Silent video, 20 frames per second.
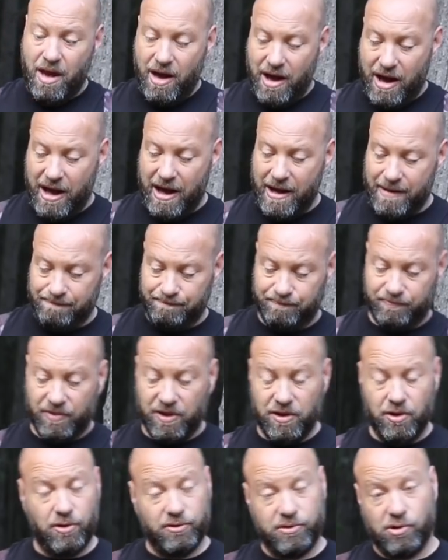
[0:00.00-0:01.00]
Um,
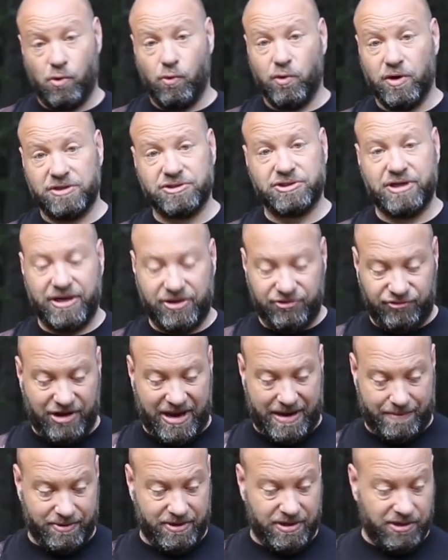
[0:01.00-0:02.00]
you know, so it works like a
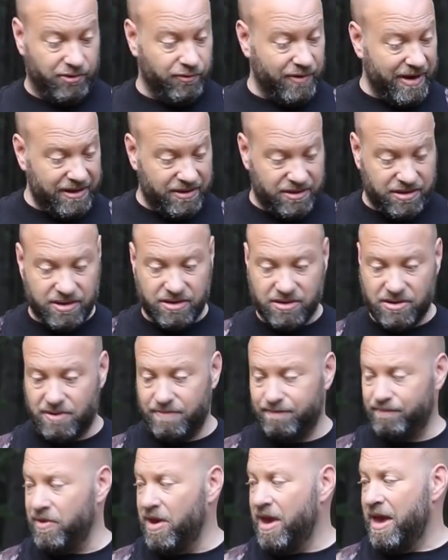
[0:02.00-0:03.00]
champ. It's a great
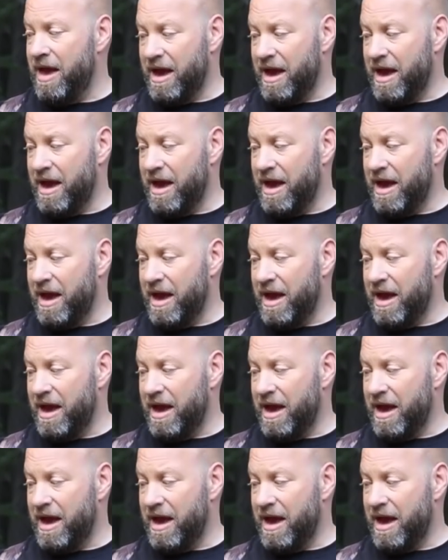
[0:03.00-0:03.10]
system.